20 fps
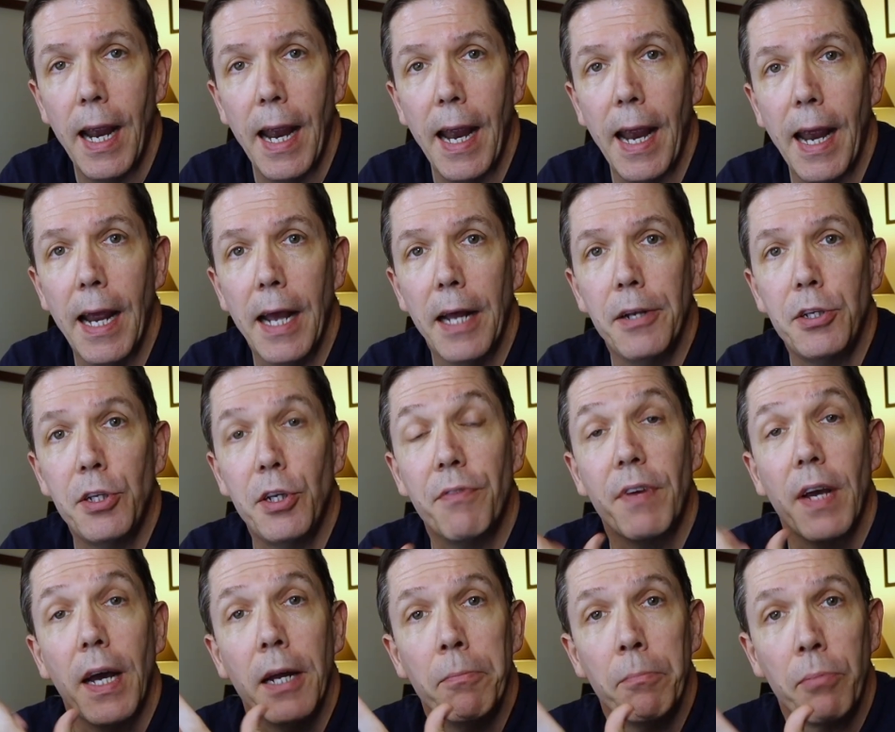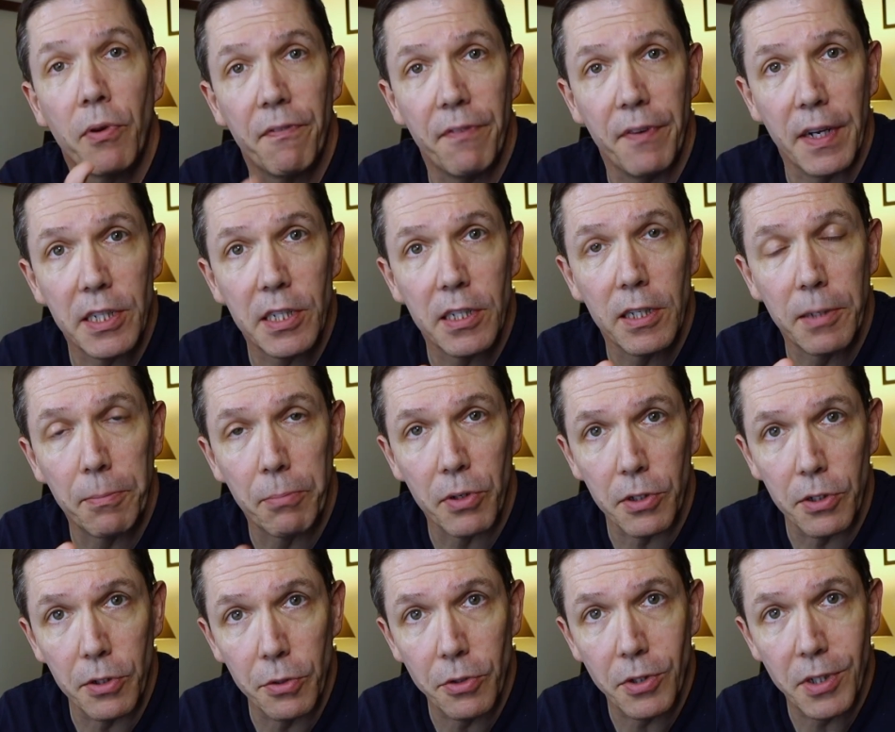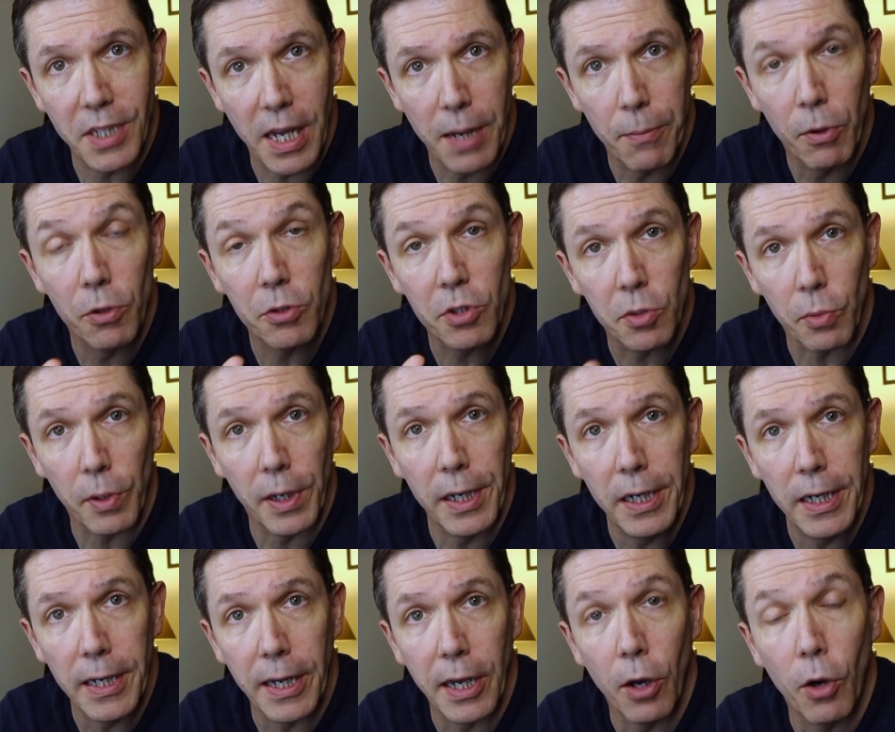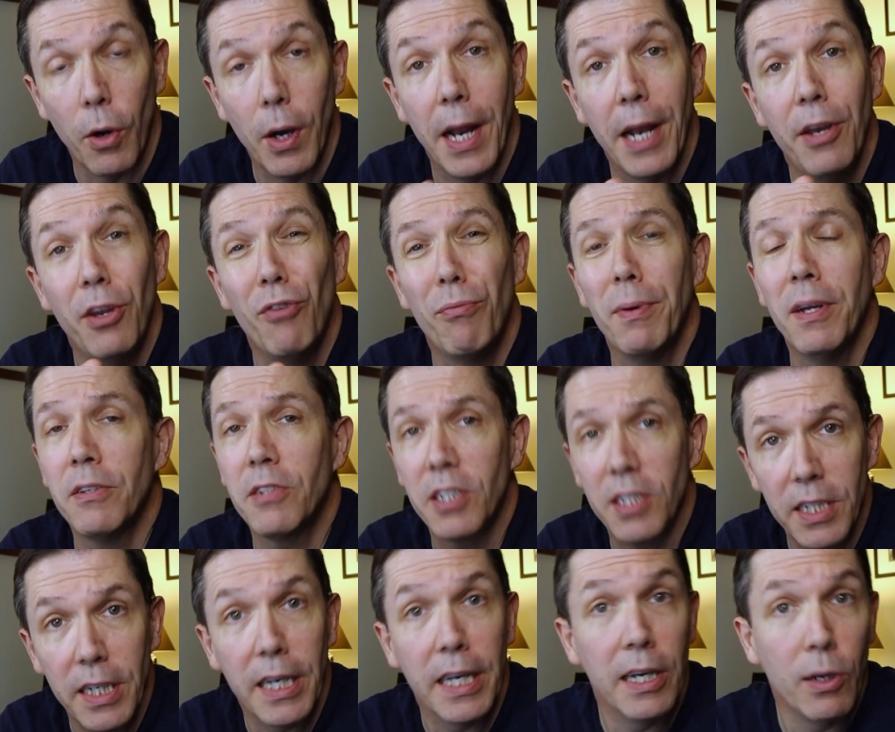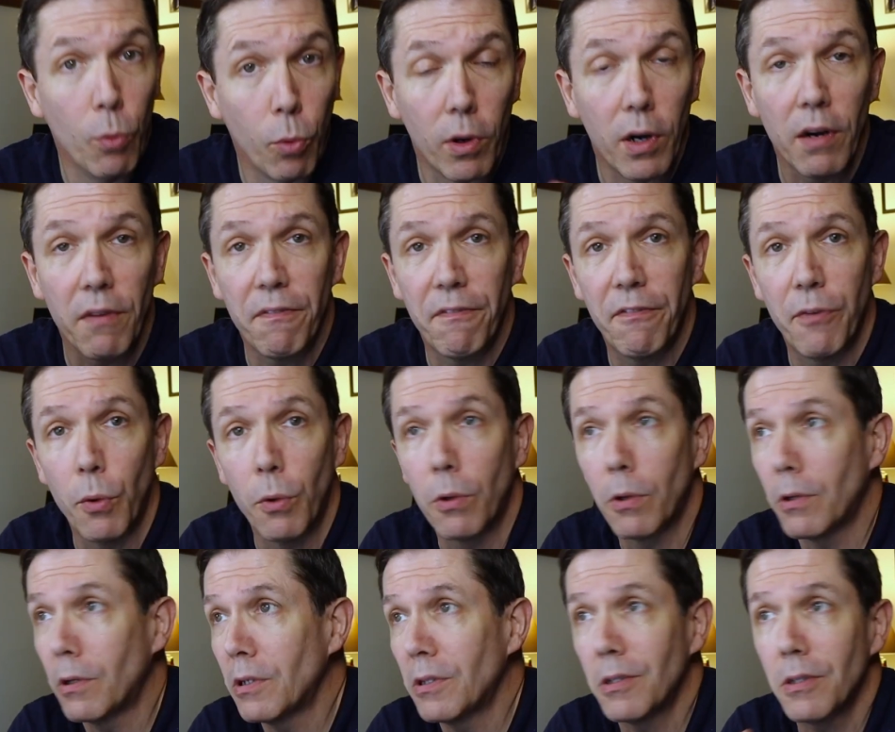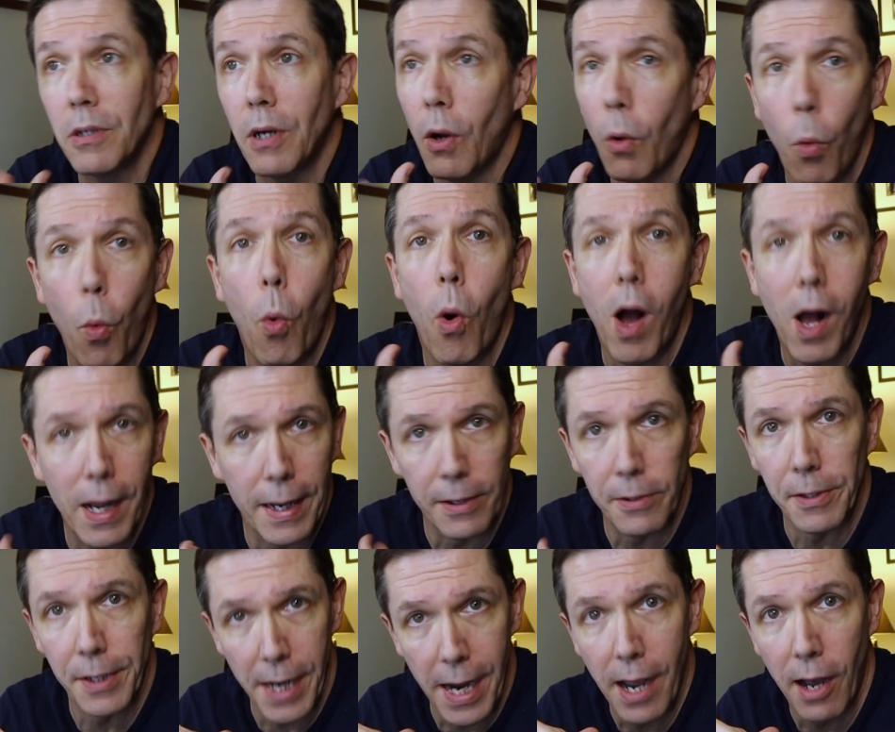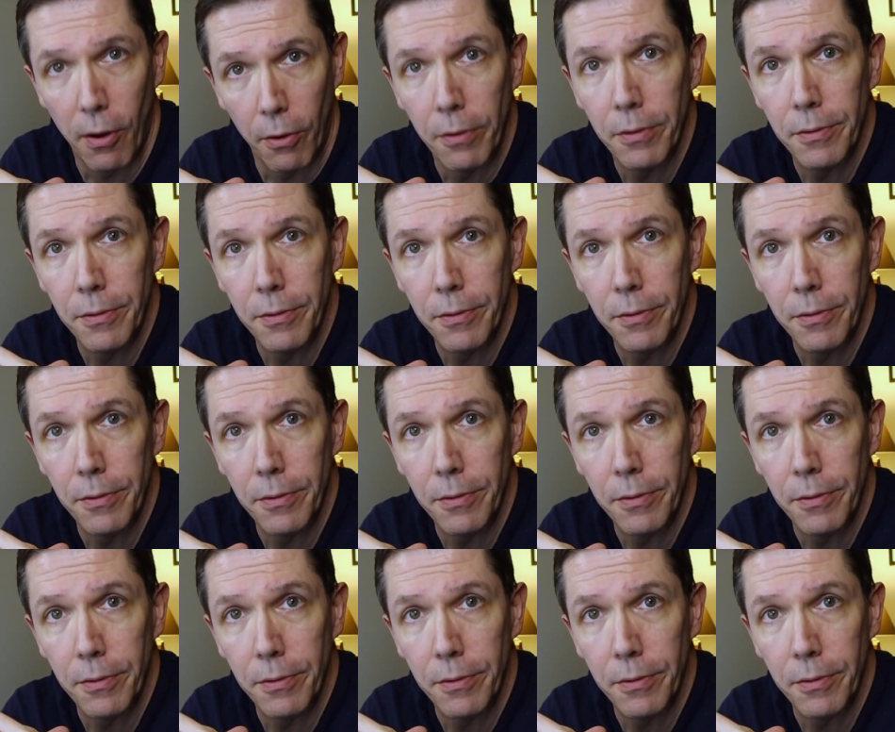And you've gotten professionally produced demos ready to go. And you've been seeking work for a while now.